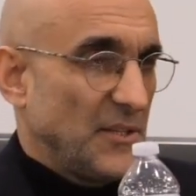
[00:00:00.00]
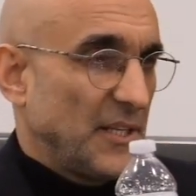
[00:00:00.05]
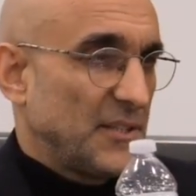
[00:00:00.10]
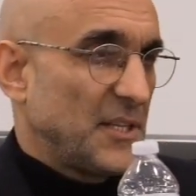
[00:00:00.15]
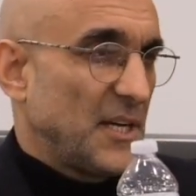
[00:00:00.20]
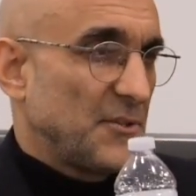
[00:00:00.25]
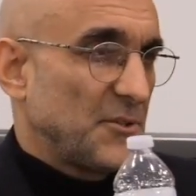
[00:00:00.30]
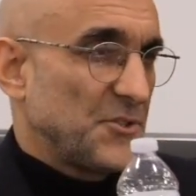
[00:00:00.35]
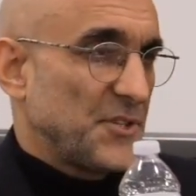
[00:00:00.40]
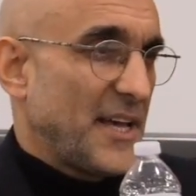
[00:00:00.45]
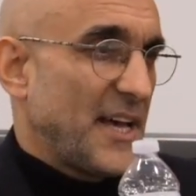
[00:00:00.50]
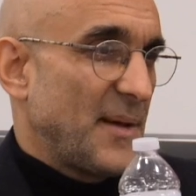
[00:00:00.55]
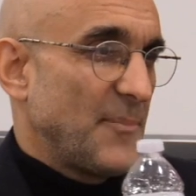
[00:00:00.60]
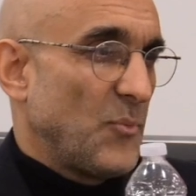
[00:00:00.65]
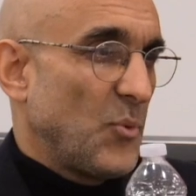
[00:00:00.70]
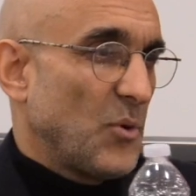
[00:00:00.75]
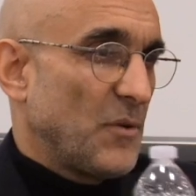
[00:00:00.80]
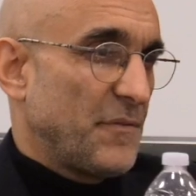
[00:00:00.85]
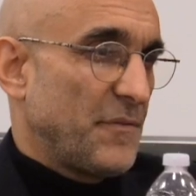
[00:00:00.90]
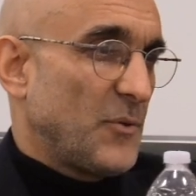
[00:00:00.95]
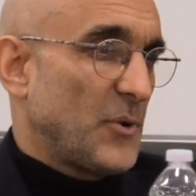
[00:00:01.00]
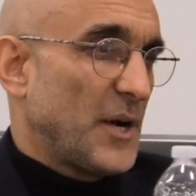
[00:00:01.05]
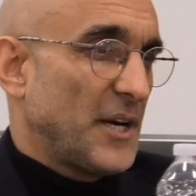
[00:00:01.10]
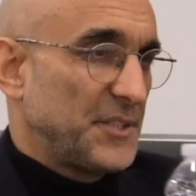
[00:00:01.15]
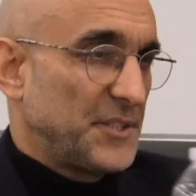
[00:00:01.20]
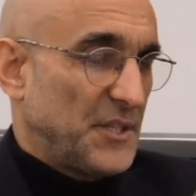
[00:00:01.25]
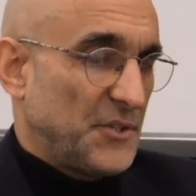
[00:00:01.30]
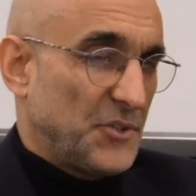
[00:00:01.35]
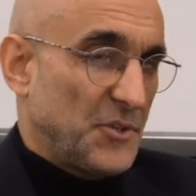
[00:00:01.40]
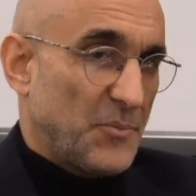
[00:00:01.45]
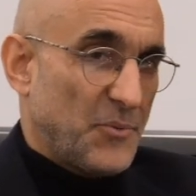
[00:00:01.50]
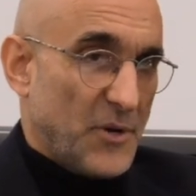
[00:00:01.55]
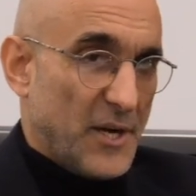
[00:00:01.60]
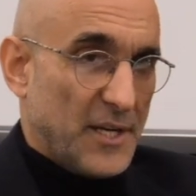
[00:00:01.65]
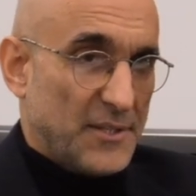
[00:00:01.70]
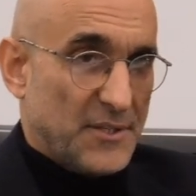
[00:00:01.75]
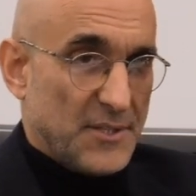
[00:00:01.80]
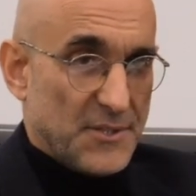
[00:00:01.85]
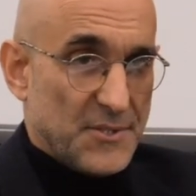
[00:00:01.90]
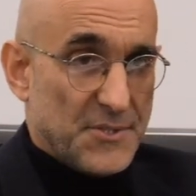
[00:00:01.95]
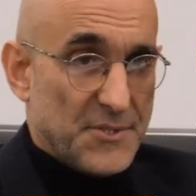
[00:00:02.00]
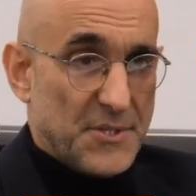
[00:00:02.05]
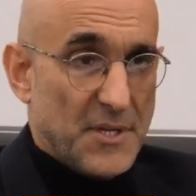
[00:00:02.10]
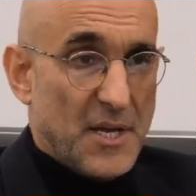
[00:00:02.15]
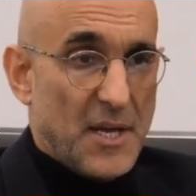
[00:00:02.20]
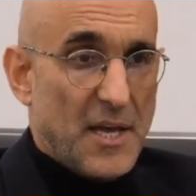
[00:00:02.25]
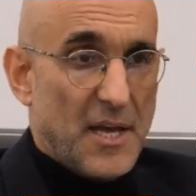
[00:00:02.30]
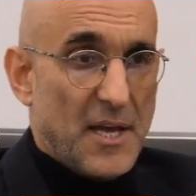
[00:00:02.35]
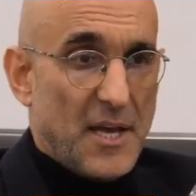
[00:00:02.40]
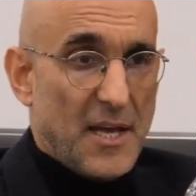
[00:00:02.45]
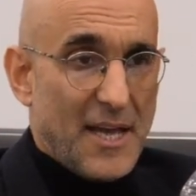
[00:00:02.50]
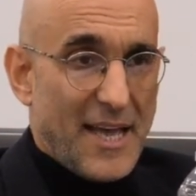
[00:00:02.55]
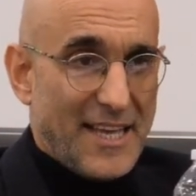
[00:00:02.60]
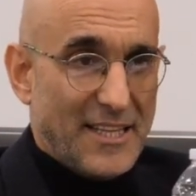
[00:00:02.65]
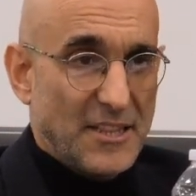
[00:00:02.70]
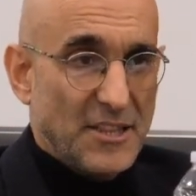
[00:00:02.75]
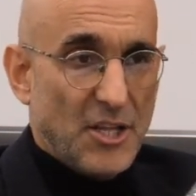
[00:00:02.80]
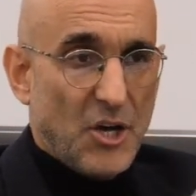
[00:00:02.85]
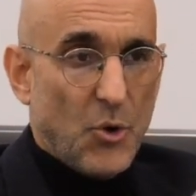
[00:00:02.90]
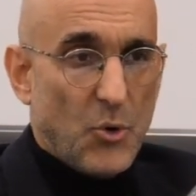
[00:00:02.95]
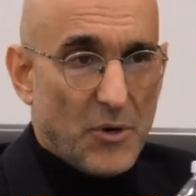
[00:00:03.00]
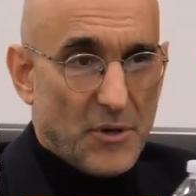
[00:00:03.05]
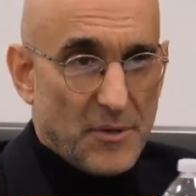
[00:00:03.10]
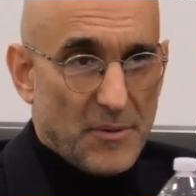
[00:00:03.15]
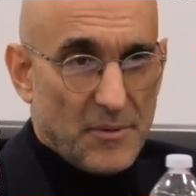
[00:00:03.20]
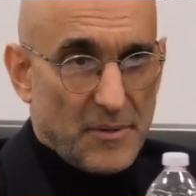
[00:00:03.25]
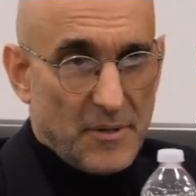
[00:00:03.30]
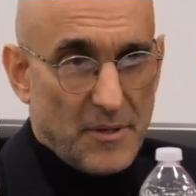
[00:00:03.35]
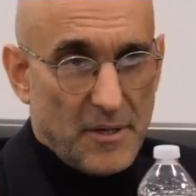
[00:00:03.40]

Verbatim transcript: Like doctors that had more variety in their practice had lower